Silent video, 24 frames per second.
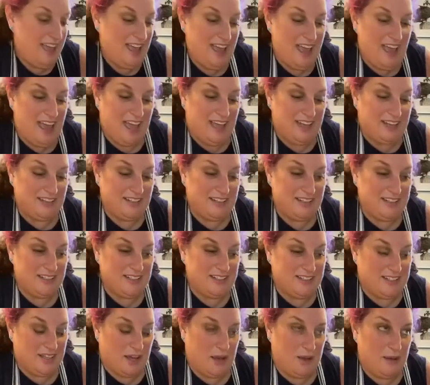and
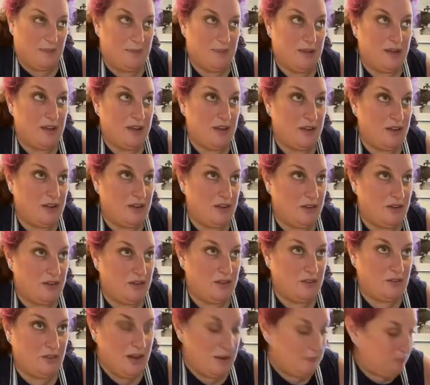some
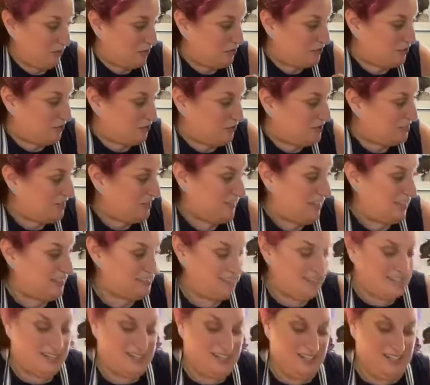cranberry juice, and that's
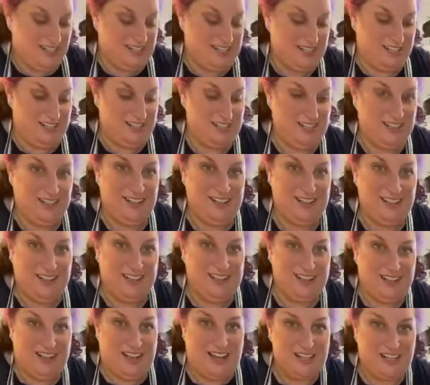it.
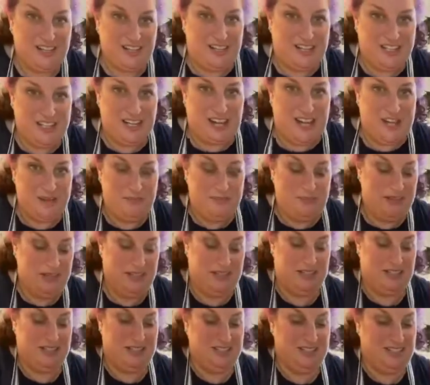I shook it up.
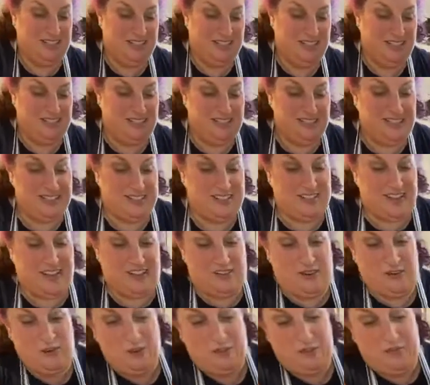So now,
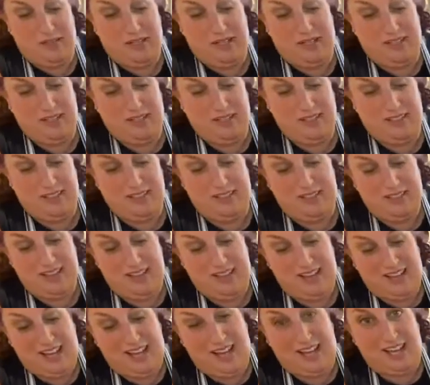
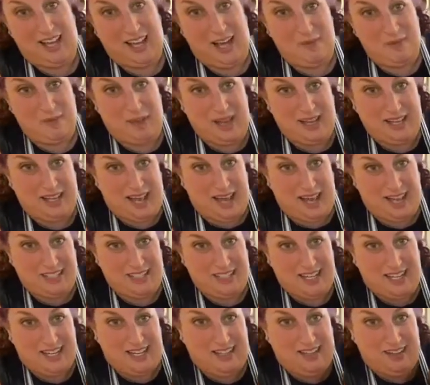I got my
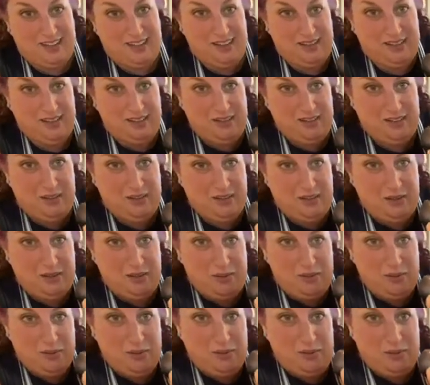cocktail.
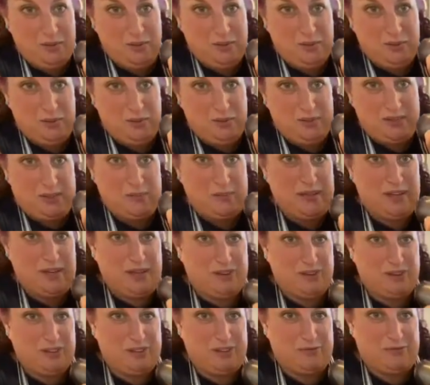Ooh, it's a bit
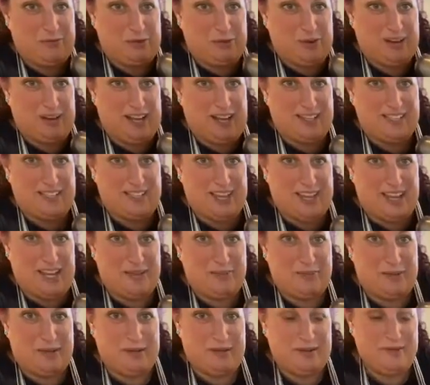early for it, I'd say,
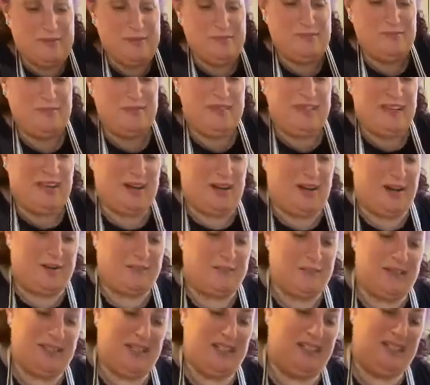but
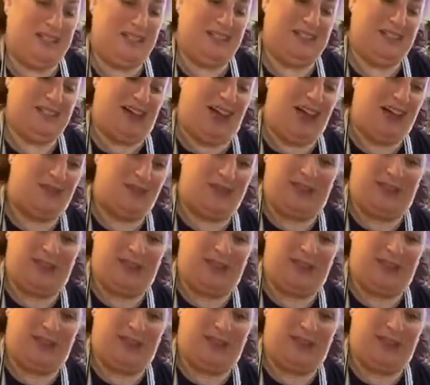I don't